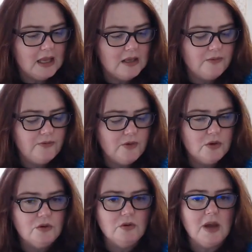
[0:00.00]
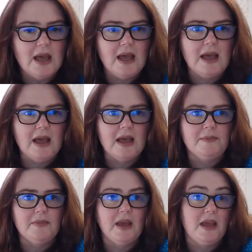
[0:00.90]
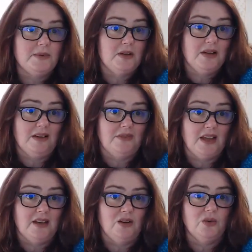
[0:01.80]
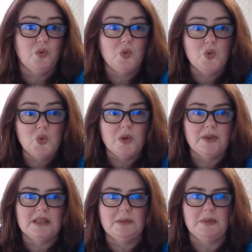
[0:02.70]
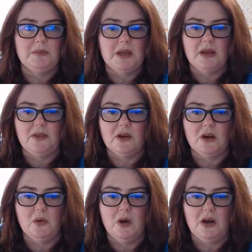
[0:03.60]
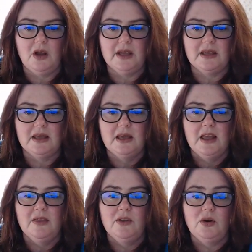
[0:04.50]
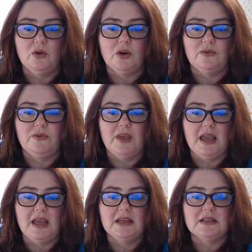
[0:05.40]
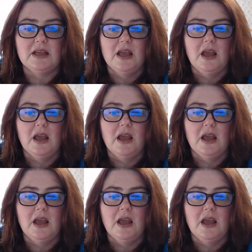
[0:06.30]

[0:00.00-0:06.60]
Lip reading: If you absolutely love that and you thought, oh, that's a bit of me, I think I quite like the look of that,